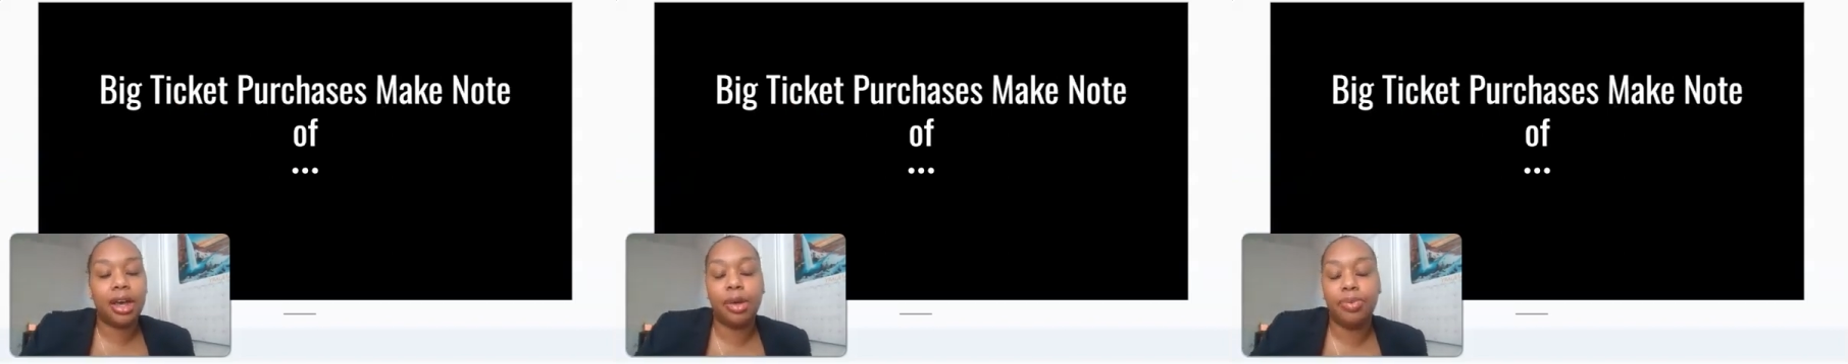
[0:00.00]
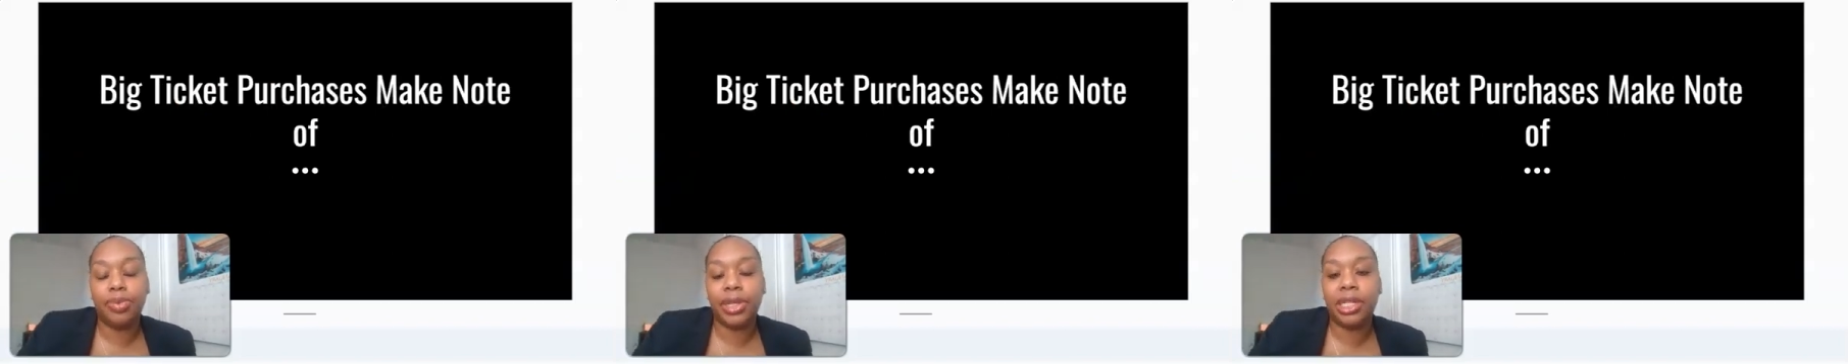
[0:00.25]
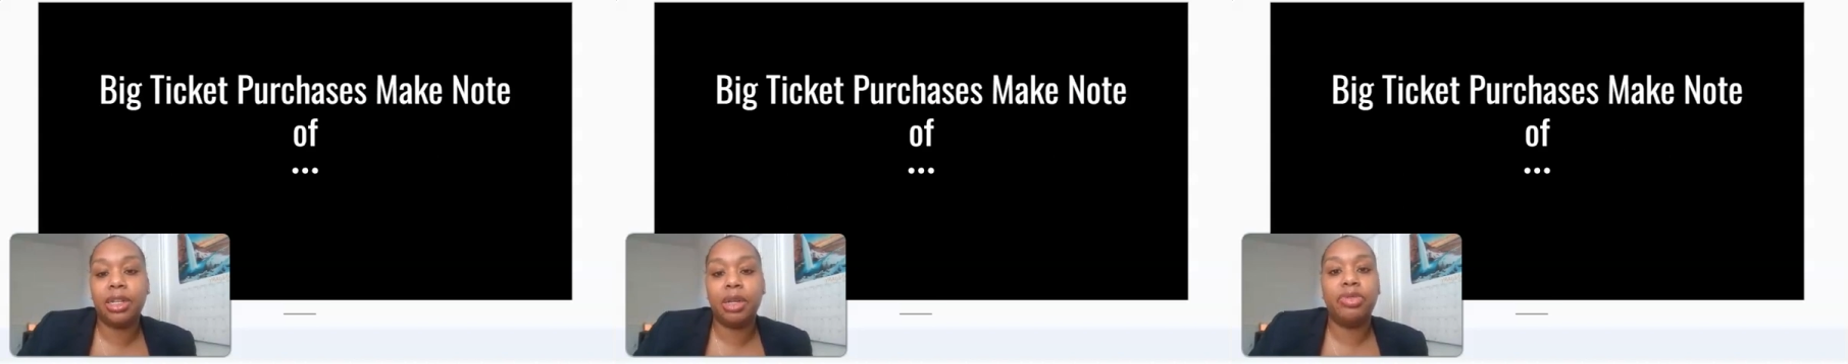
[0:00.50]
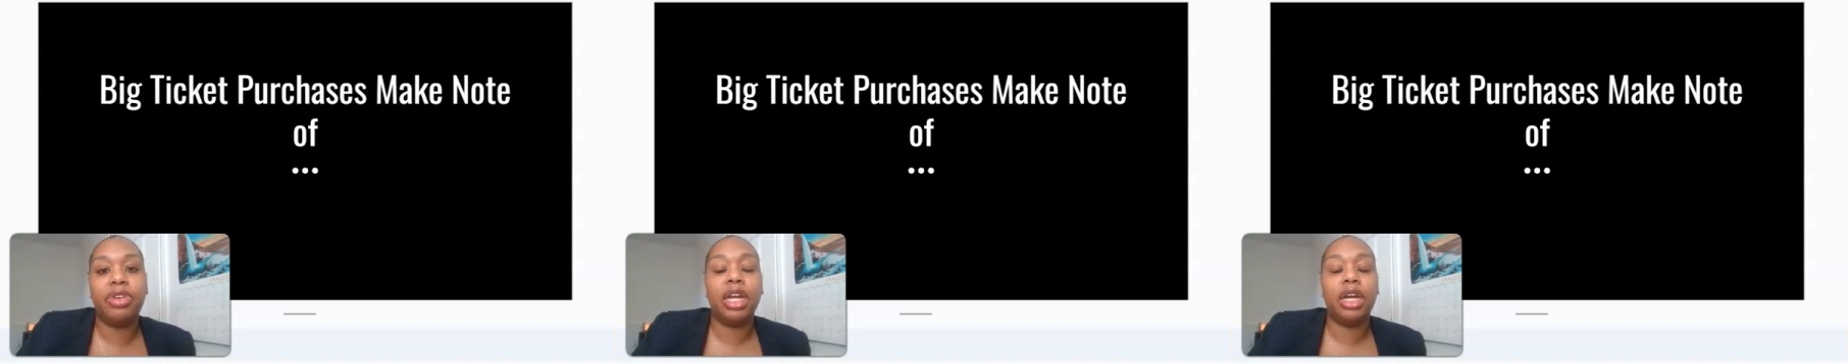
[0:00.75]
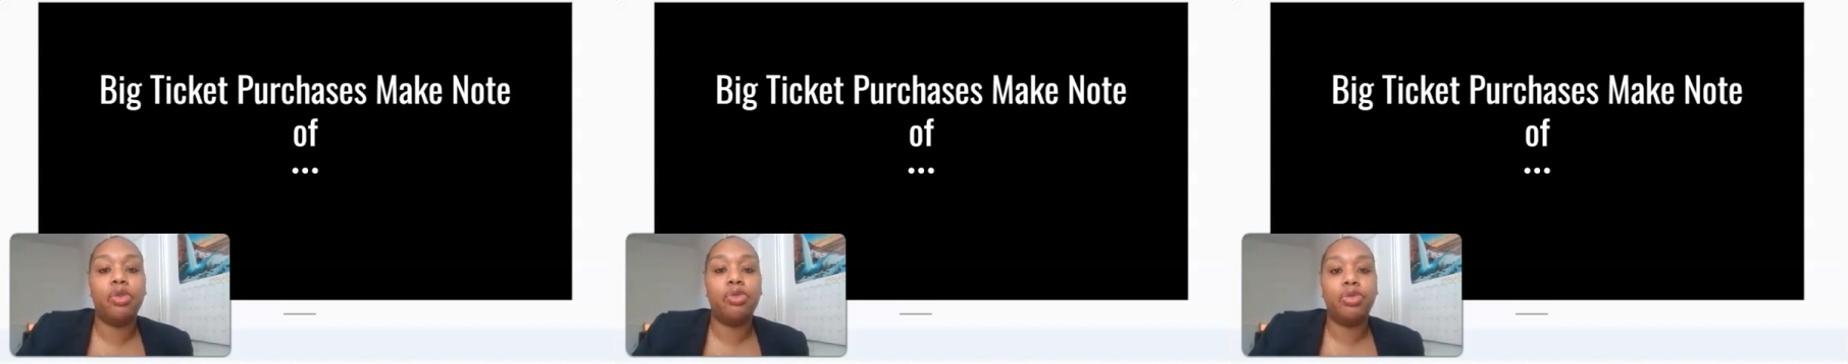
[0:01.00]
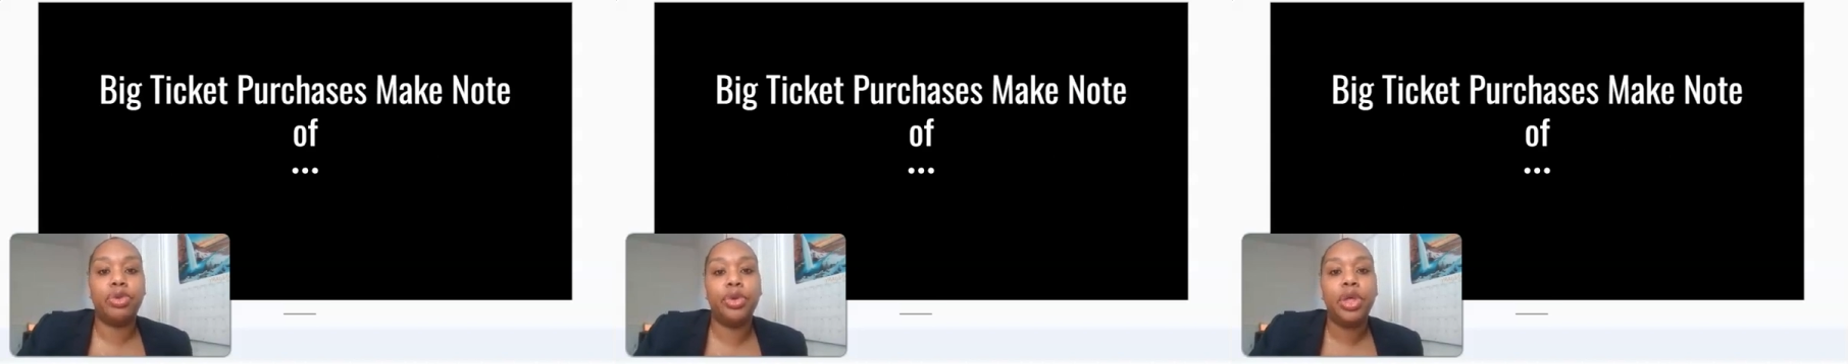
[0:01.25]
This is gonna be very
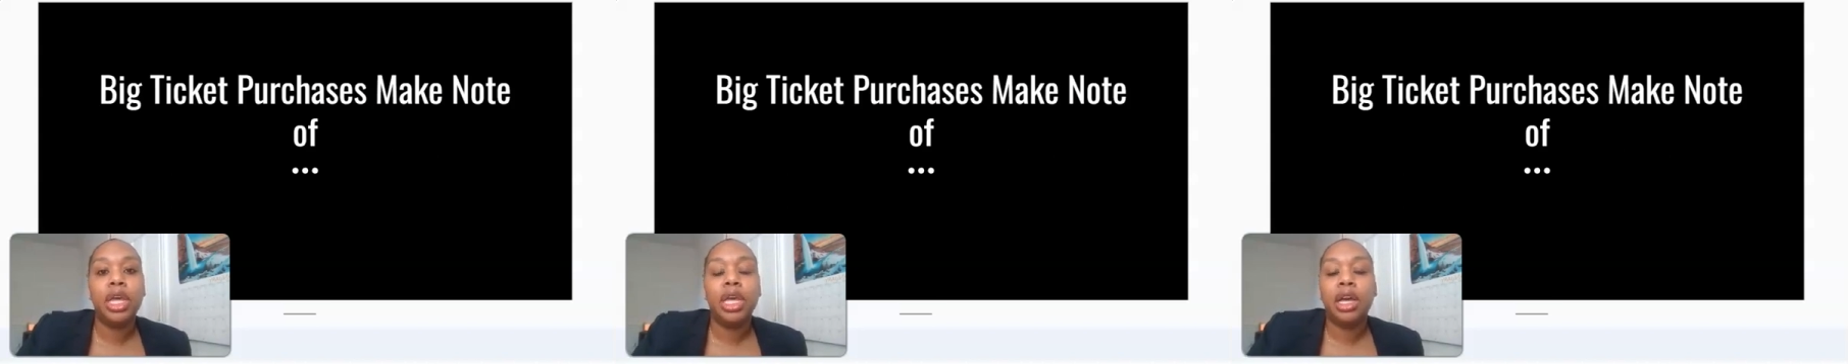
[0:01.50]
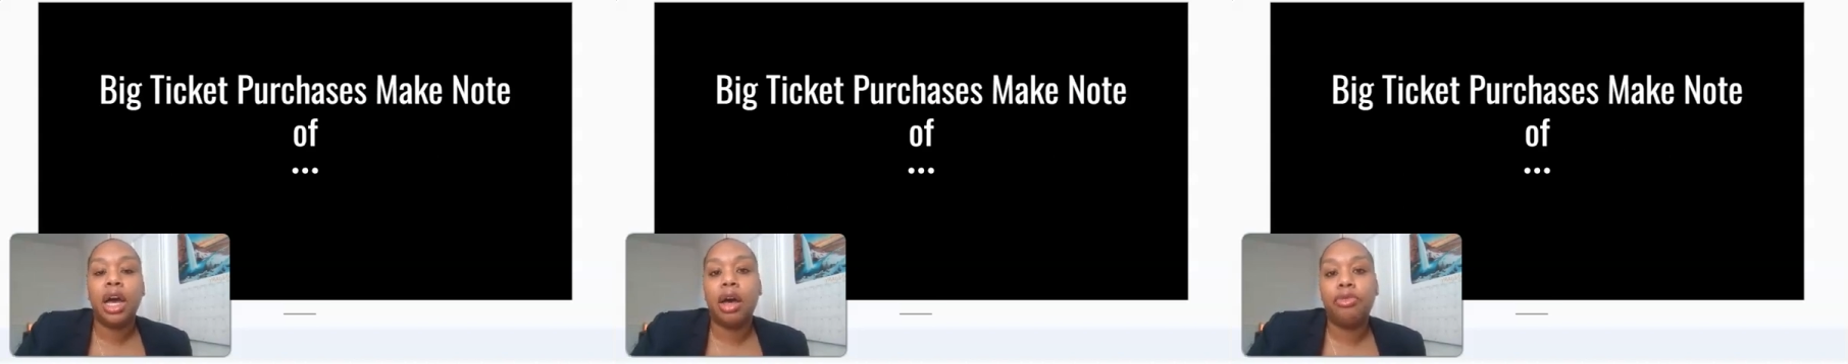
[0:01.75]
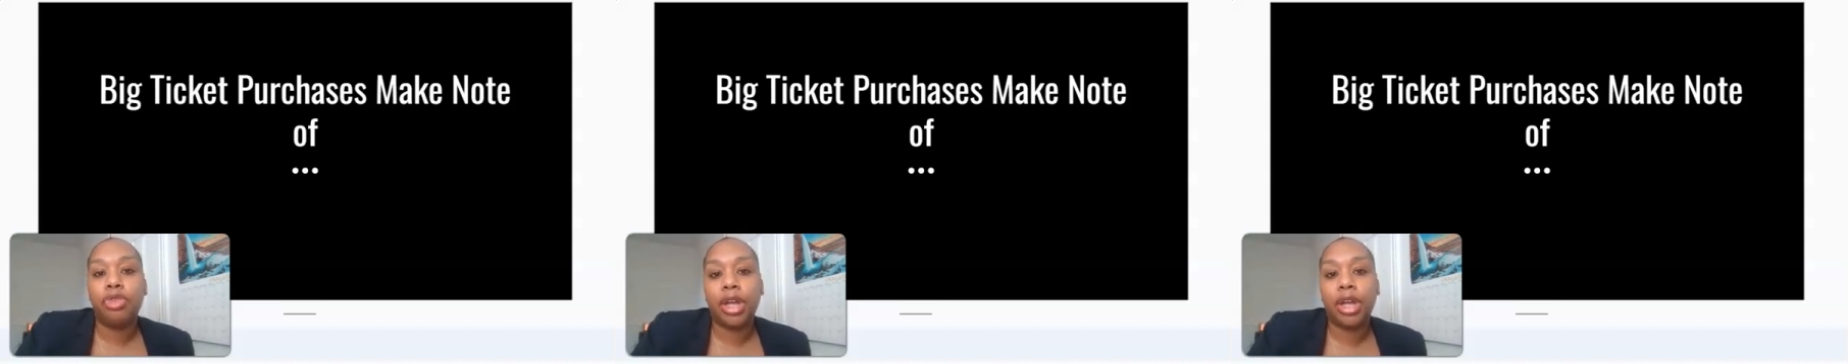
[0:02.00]
helpful for